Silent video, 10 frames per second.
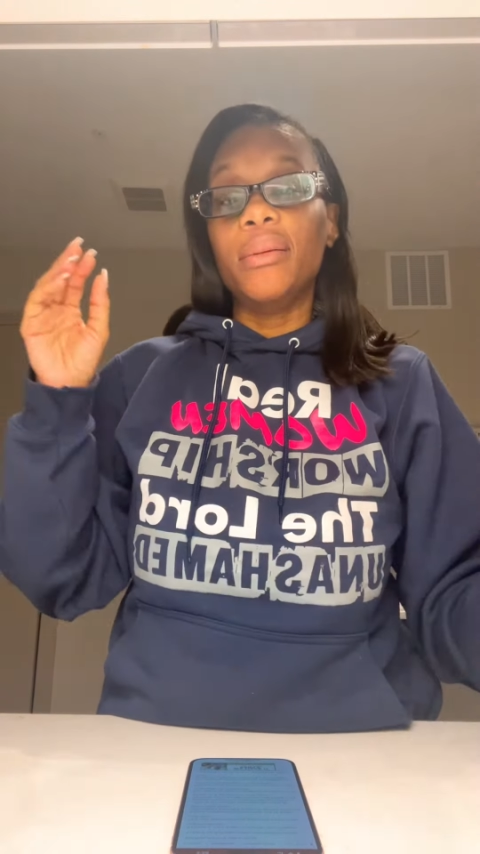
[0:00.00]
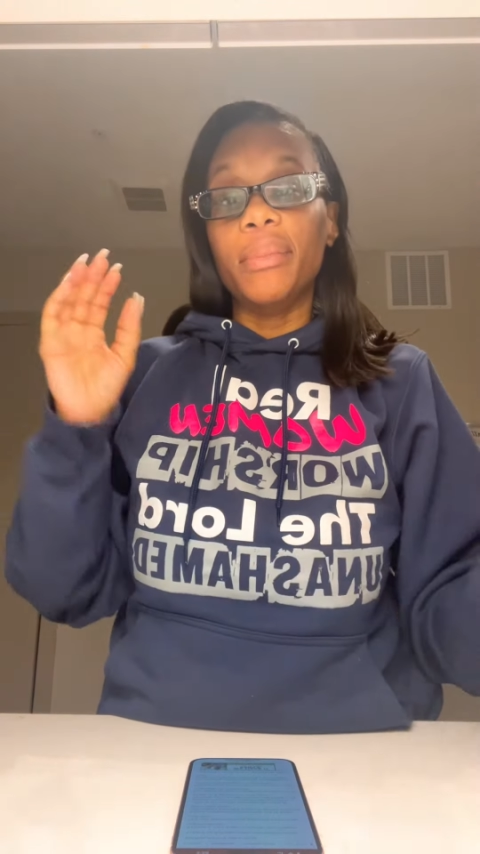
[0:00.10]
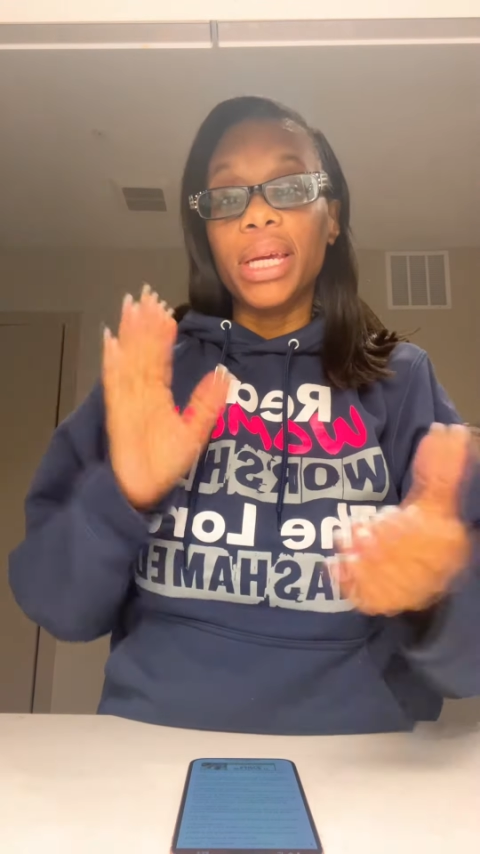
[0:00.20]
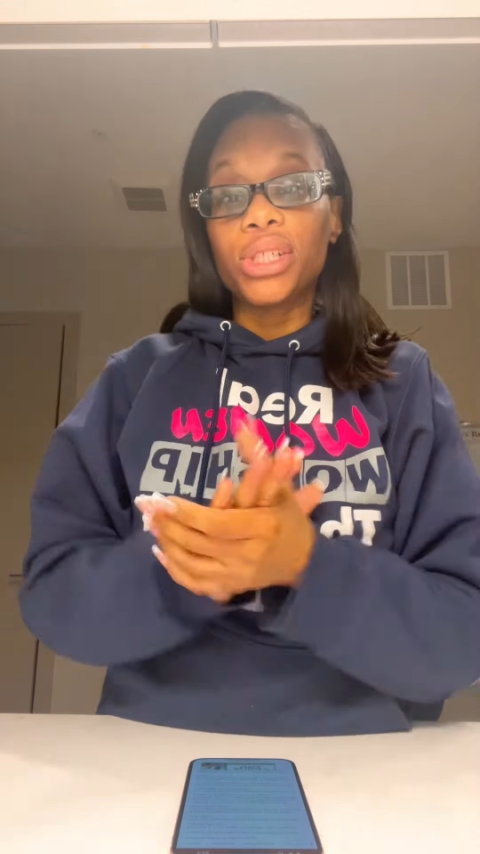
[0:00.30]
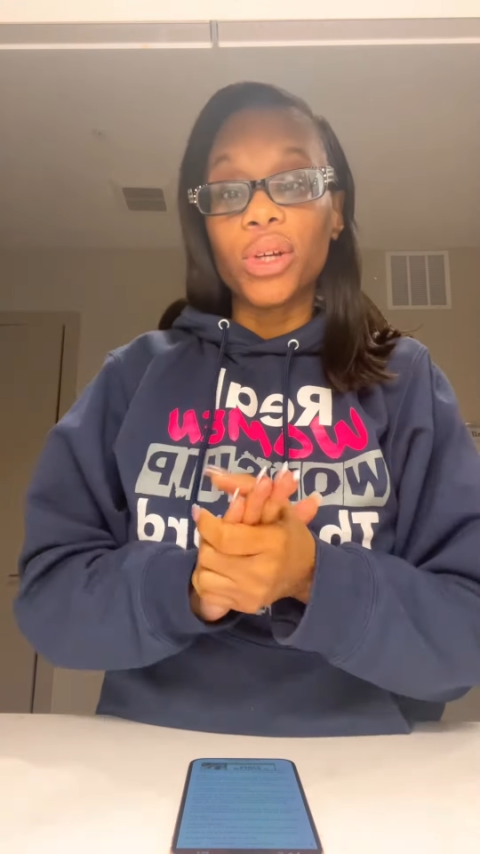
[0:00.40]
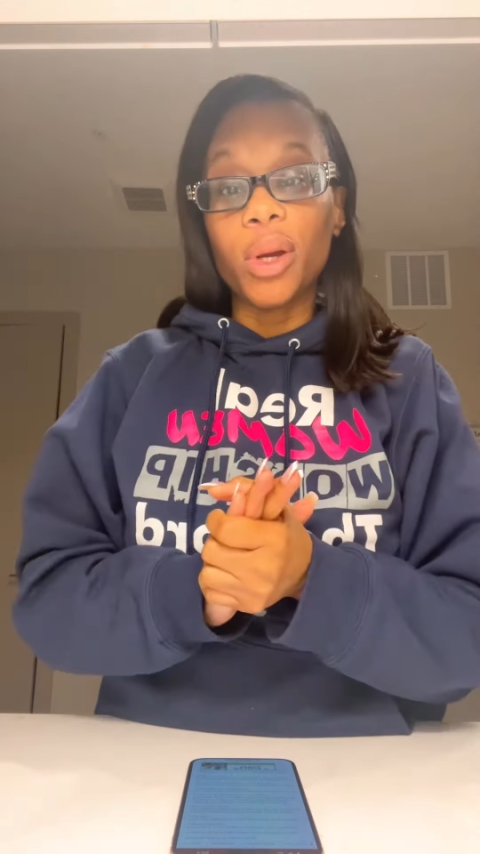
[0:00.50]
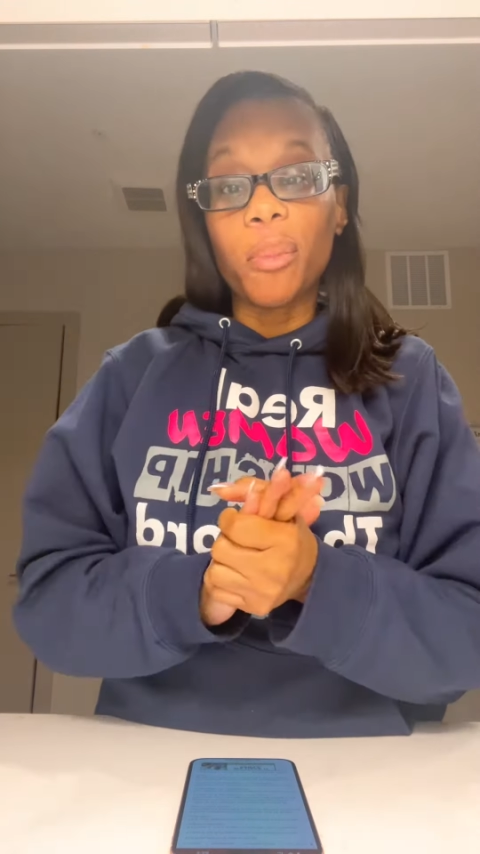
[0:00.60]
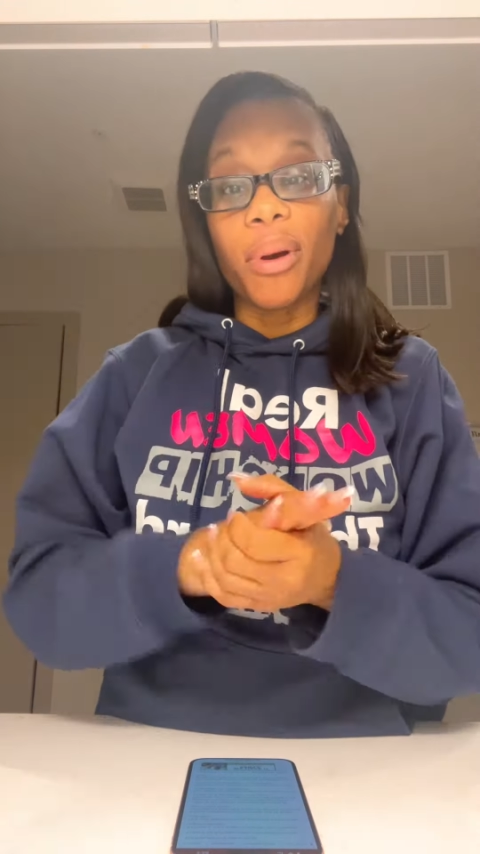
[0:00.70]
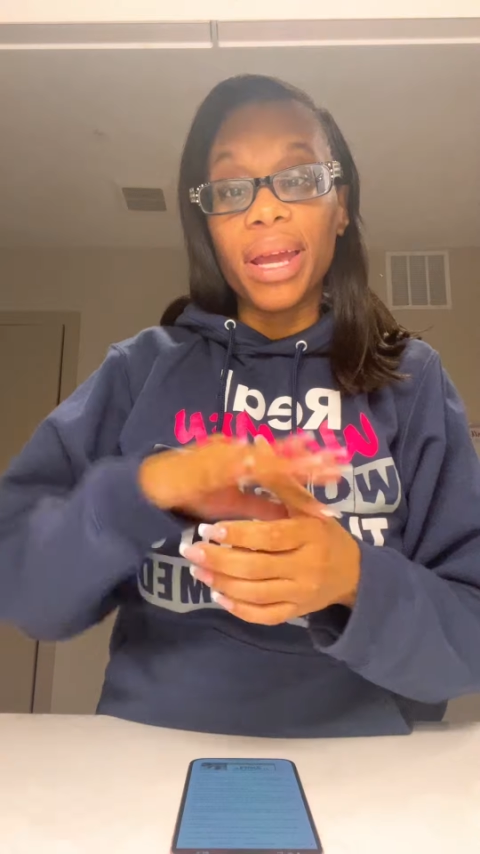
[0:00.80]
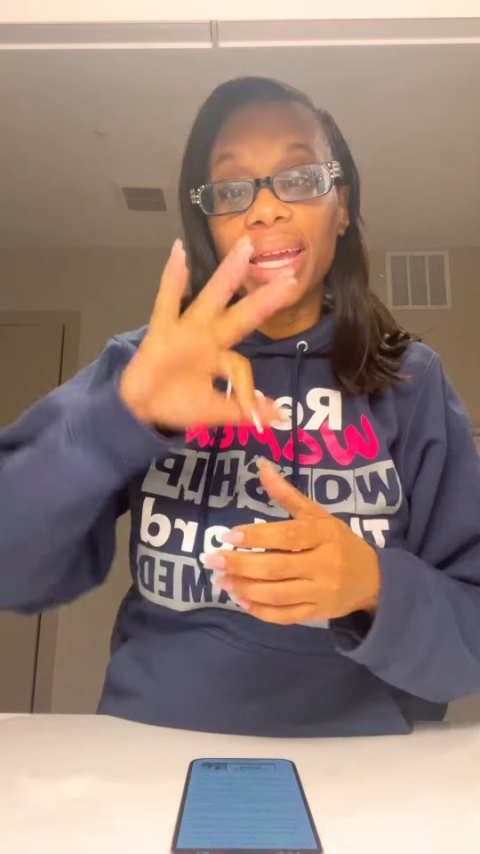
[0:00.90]
Make sure you're
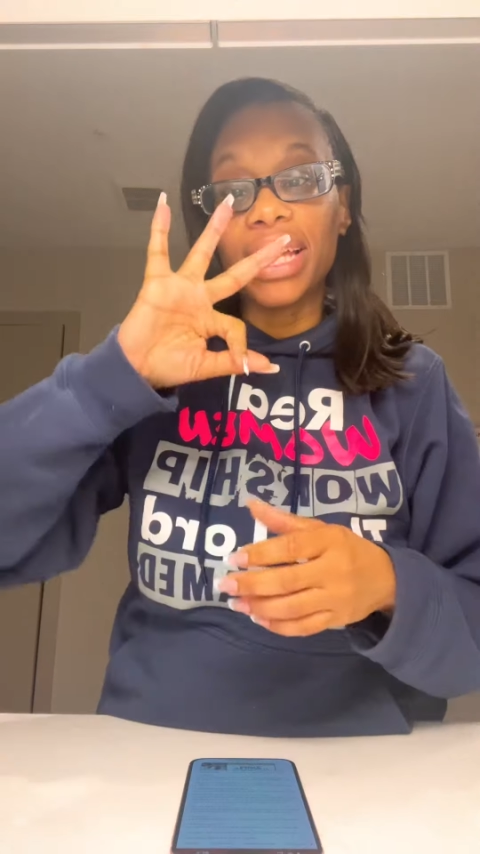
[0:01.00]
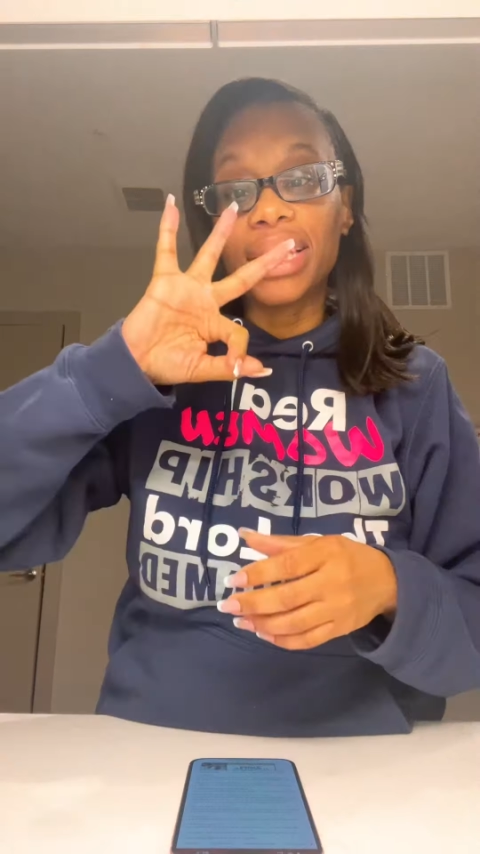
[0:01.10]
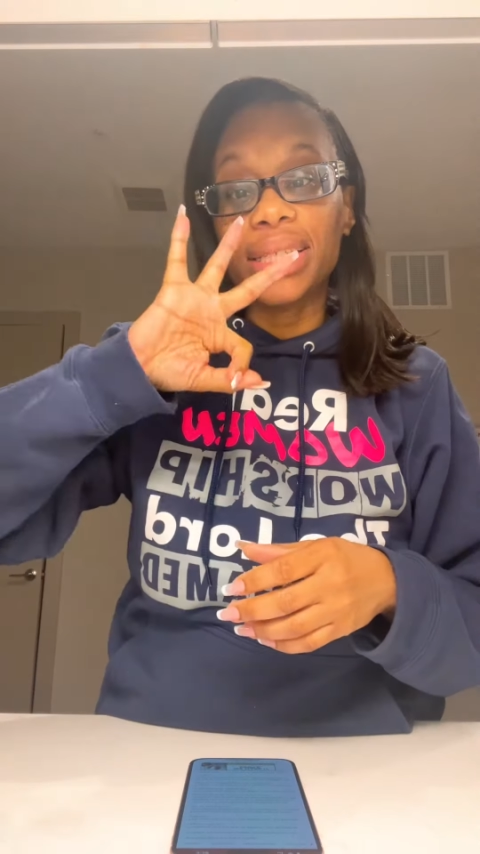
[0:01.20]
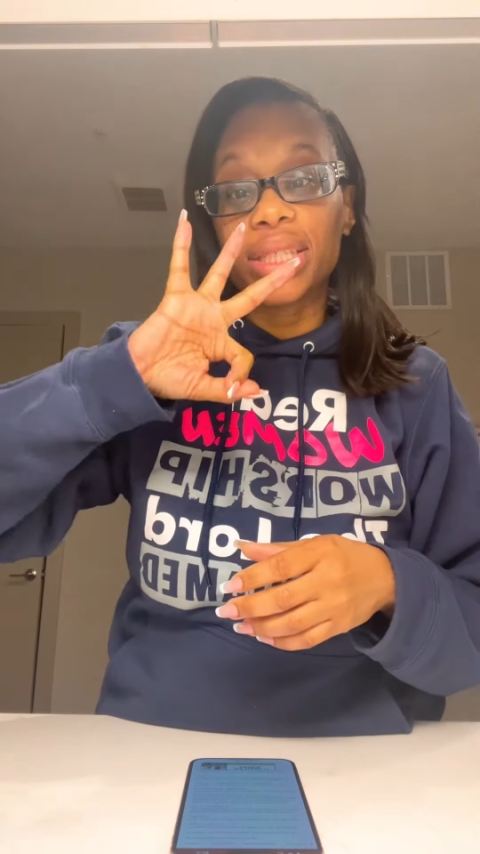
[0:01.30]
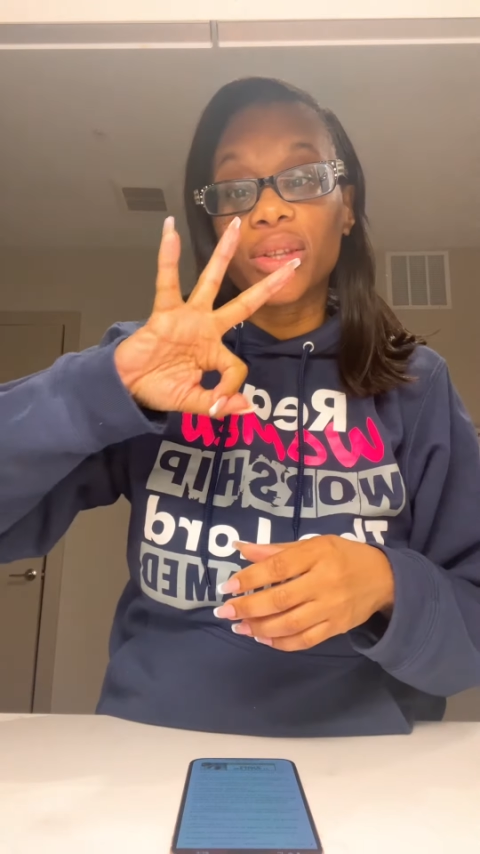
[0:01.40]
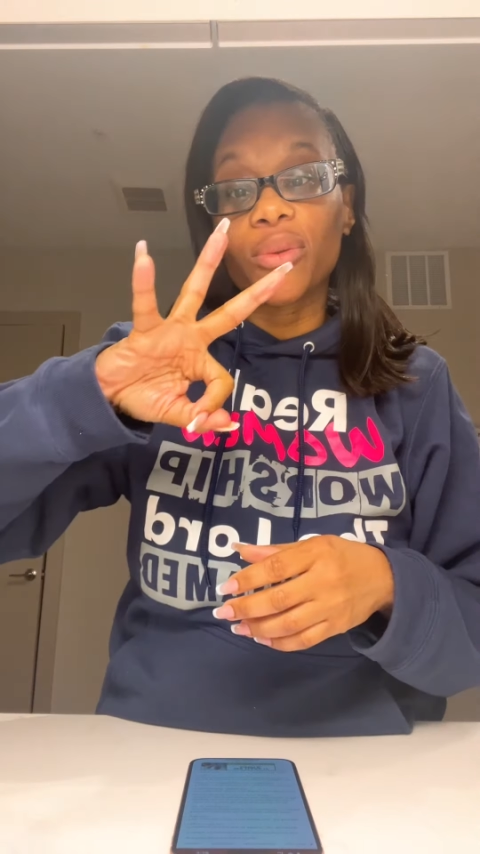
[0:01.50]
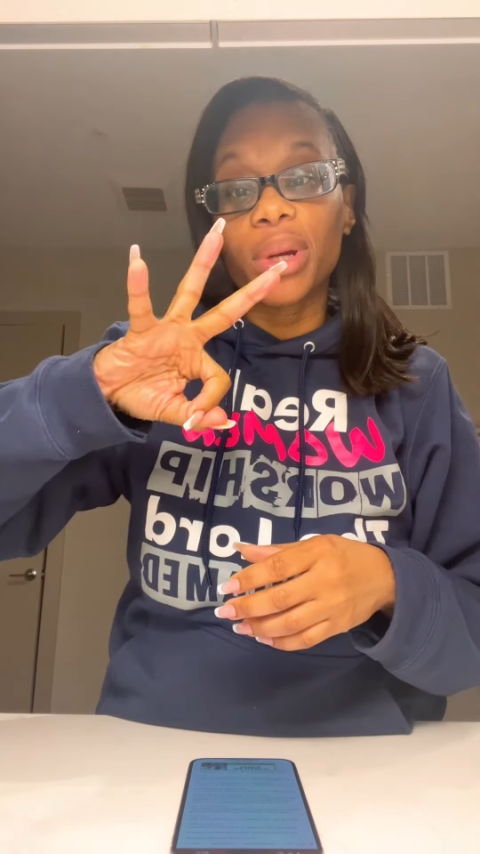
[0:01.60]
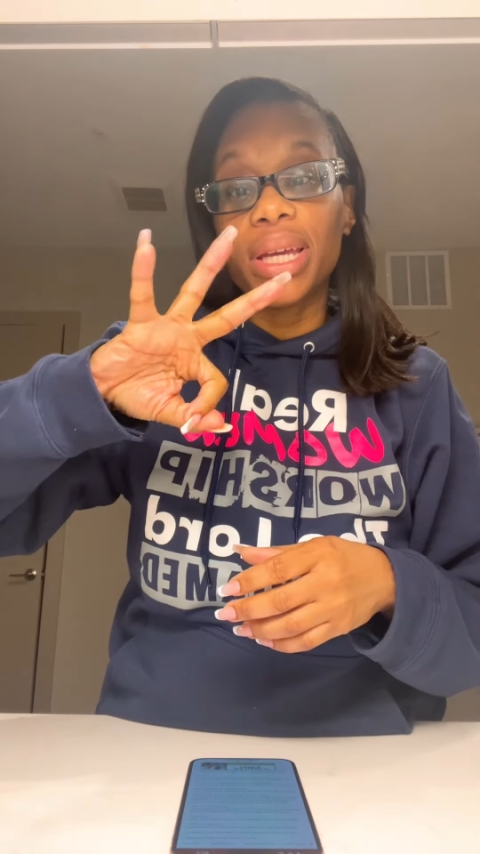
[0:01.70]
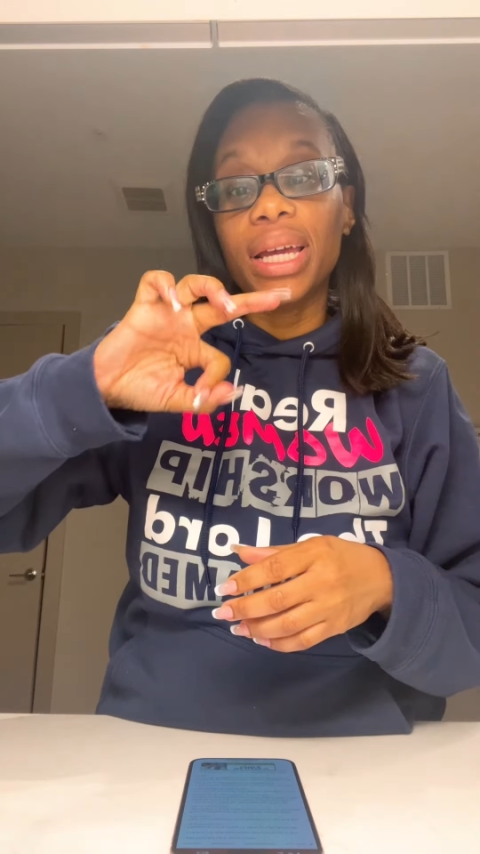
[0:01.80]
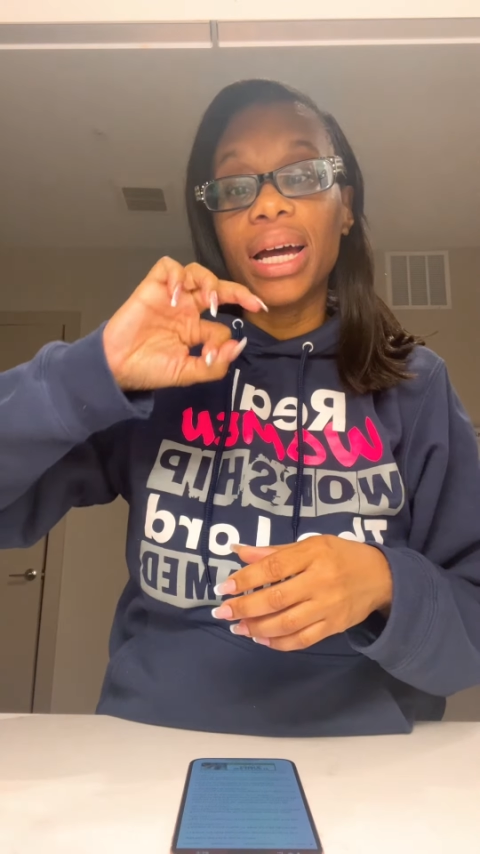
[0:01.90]
praying at least
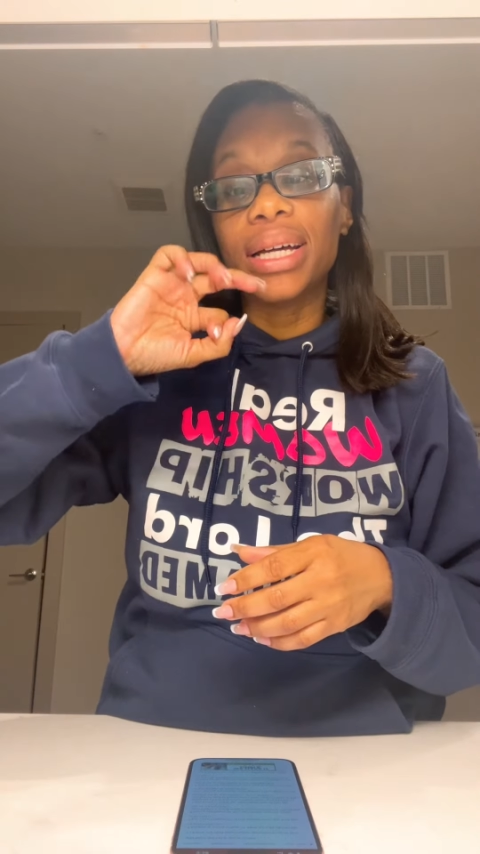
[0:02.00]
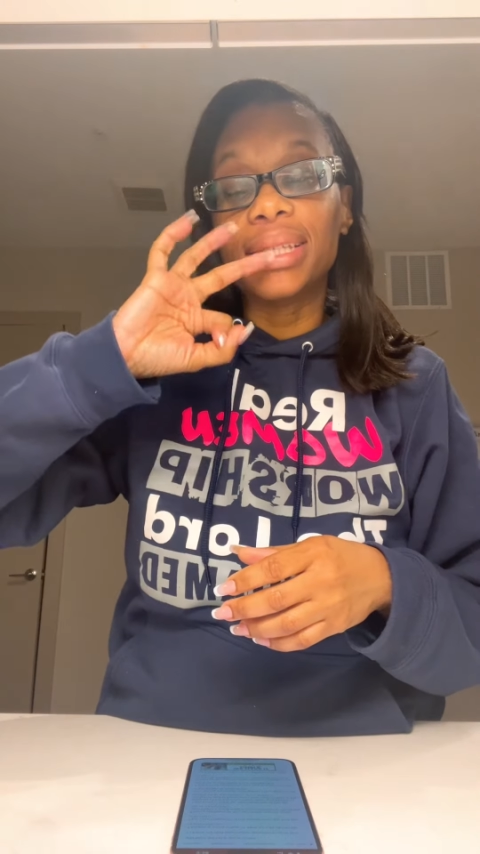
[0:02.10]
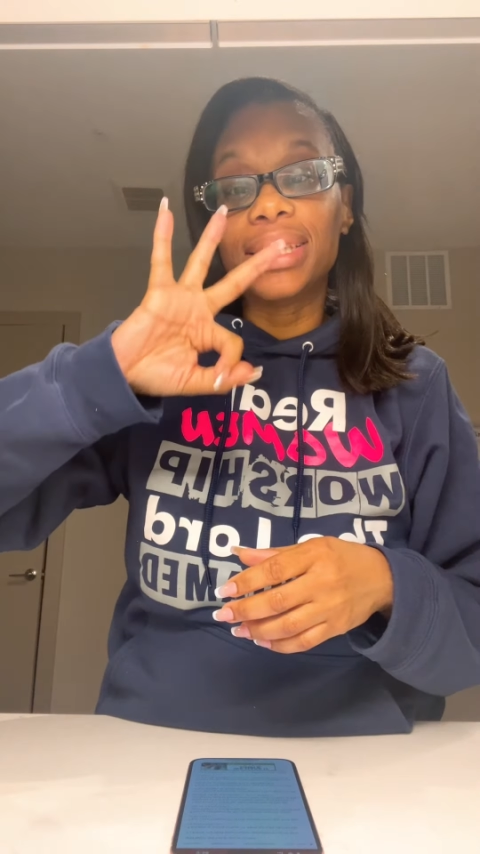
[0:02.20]
3